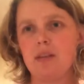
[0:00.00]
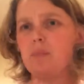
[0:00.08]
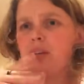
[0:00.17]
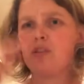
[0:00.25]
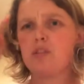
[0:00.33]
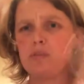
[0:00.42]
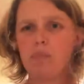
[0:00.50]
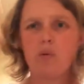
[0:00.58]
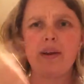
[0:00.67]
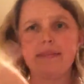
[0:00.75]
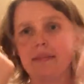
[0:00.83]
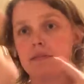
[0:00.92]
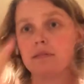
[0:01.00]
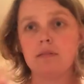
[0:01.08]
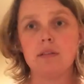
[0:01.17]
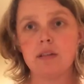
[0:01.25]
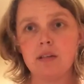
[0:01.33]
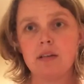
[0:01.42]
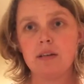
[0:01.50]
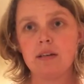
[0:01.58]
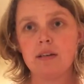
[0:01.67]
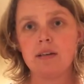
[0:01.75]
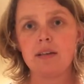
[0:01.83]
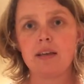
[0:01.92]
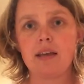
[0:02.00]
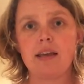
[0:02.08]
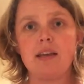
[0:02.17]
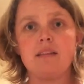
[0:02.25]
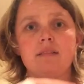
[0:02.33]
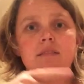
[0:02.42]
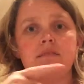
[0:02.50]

I mean, you just point. Okay.